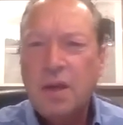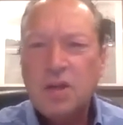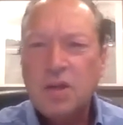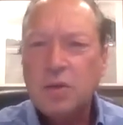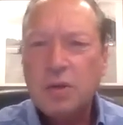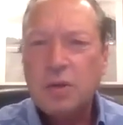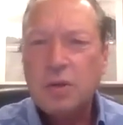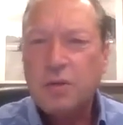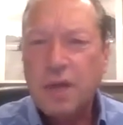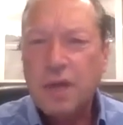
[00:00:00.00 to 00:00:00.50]

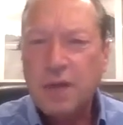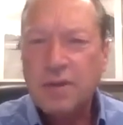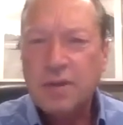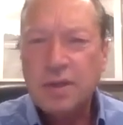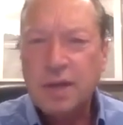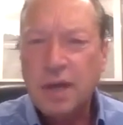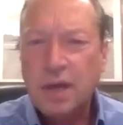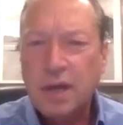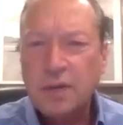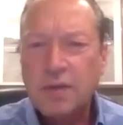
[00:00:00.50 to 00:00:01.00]

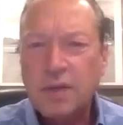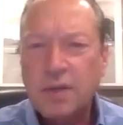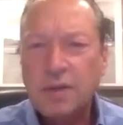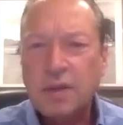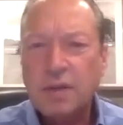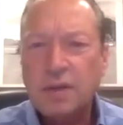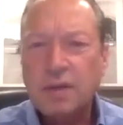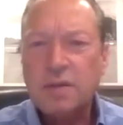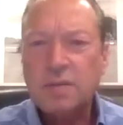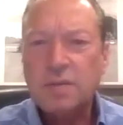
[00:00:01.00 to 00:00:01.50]
$200,000, I
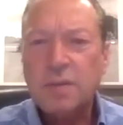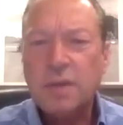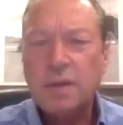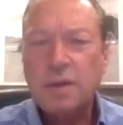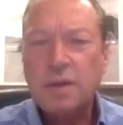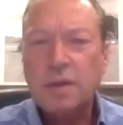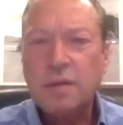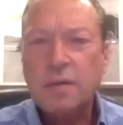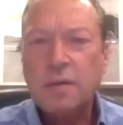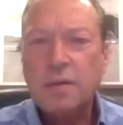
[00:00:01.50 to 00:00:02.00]
think they spent
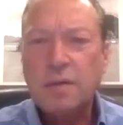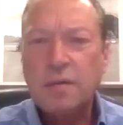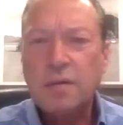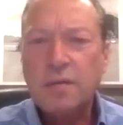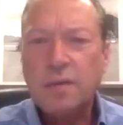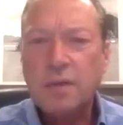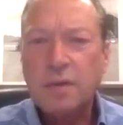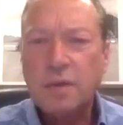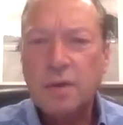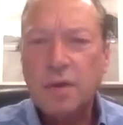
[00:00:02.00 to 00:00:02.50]

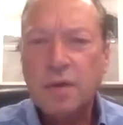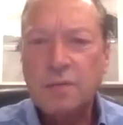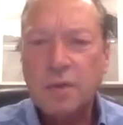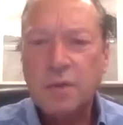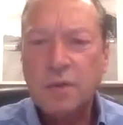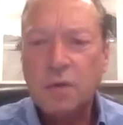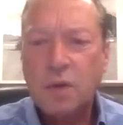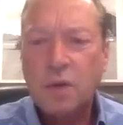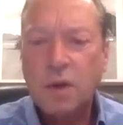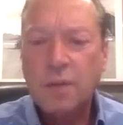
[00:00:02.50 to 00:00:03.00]
overthrowing the
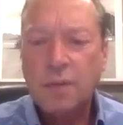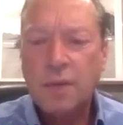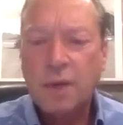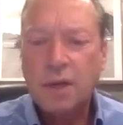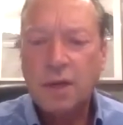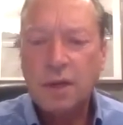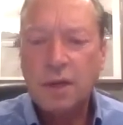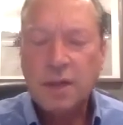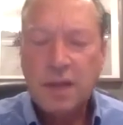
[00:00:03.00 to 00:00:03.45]
government in Guatemala.